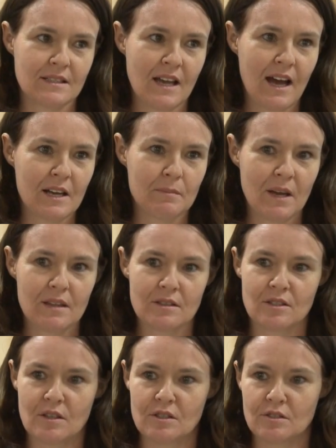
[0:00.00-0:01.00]
hard about the
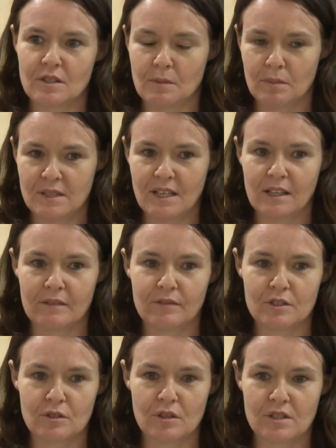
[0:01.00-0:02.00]
surgeries, and particularly
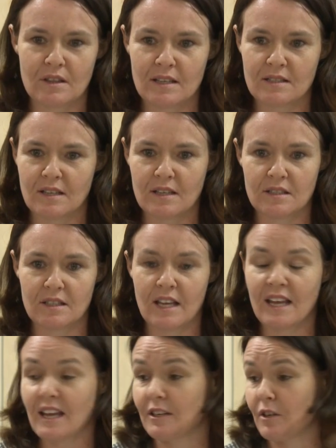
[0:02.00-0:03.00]
for Josh at that stage, is
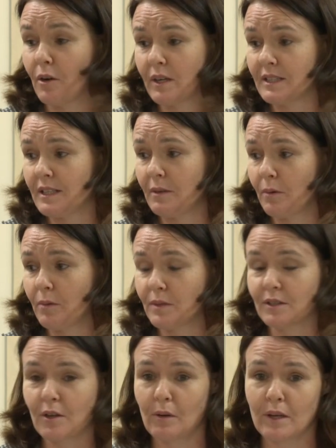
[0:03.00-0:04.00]
he had no idea what
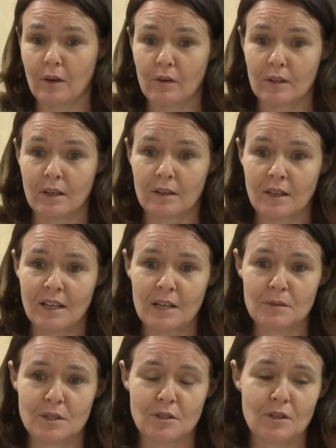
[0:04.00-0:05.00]
was going on. He
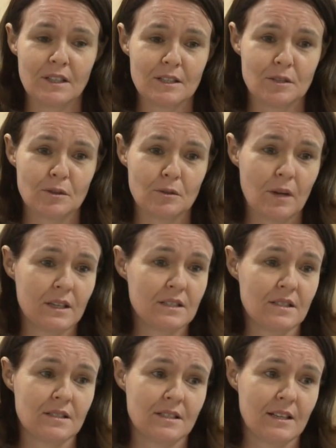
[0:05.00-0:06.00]
was too little and he
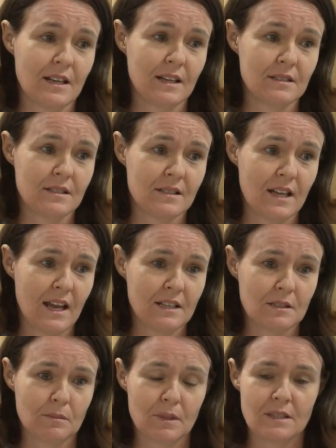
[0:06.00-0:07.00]
just didn't
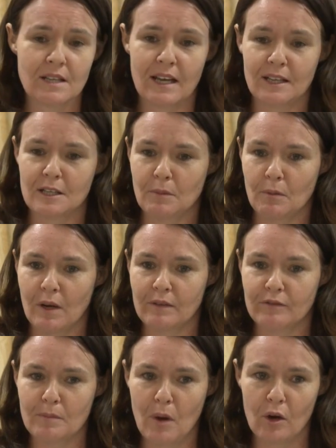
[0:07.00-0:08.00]
understand, and we'd taken him away
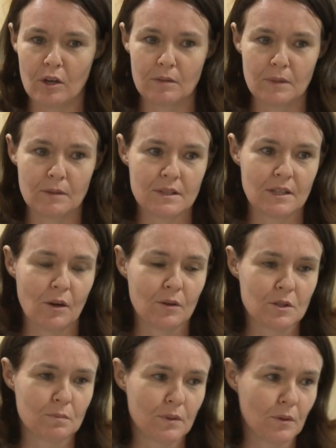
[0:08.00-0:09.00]
from home and he was in
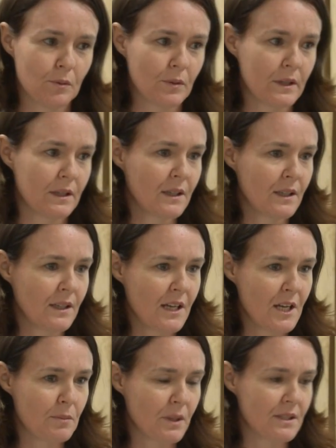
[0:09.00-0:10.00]
hospital and
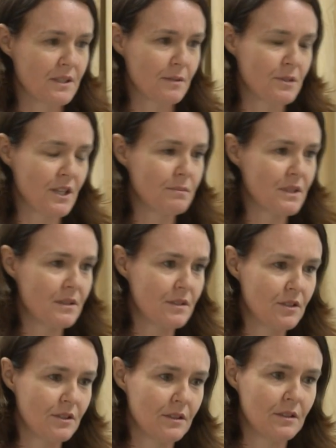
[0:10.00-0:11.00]
he'd been subjected
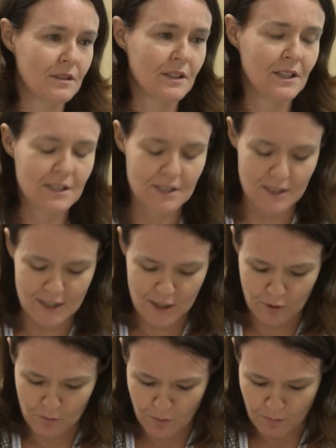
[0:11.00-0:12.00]
to
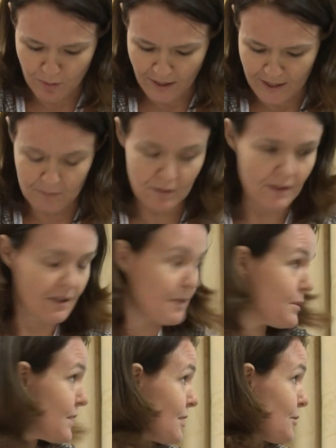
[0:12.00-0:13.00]
terrible pain, but he
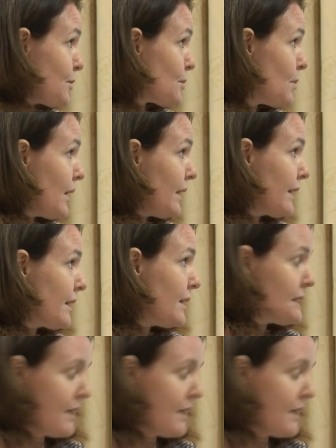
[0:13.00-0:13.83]
was still smiling.